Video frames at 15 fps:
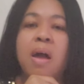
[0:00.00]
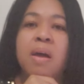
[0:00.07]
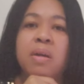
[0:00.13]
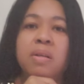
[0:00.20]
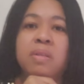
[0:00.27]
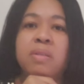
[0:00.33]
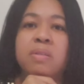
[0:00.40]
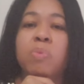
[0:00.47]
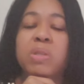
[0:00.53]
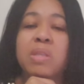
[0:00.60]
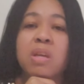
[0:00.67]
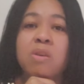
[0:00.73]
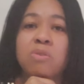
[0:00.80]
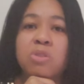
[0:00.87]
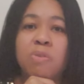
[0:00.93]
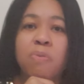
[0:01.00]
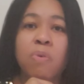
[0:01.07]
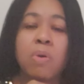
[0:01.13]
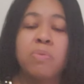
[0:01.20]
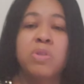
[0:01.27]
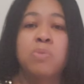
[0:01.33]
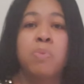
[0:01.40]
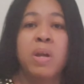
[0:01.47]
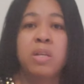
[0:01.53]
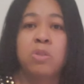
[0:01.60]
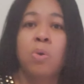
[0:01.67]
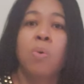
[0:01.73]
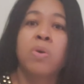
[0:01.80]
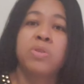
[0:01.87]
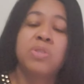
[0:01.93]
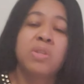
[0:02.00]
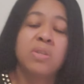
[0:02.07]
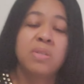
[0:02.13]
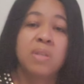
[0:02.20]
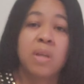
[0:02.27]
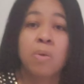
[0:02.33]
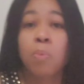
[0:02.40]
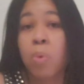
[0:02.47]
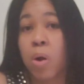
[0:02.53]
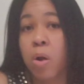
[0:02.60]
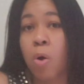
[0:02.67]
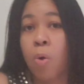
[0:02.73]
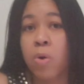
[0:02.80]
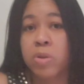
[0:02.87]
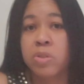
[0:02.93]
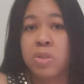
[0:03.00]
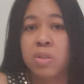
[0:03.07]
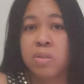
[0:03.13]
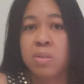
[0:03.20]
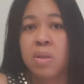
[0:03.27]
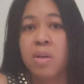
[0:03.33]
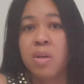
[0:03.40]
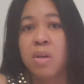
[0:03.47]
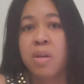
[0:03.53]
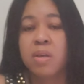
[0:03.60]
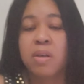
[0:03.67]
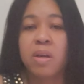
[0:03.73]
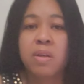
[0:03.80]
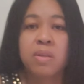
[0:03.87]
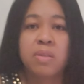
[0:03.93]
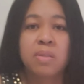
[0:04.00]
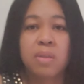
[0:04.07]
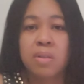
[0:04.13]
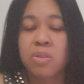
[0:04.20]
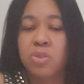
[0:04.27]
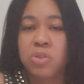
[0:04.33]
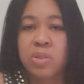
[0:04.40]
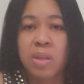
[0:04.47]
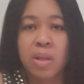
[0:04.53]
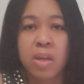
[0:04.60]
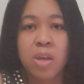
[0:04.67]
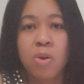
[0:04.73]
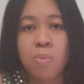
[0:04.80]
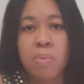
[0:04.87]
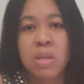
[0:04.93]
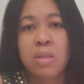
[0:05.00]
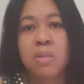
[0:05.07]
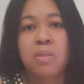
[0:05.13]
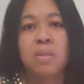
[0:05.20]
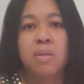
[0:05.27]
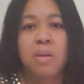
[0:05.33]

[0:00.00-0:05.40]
And what they used it for was race horses and work horses, because just like humans,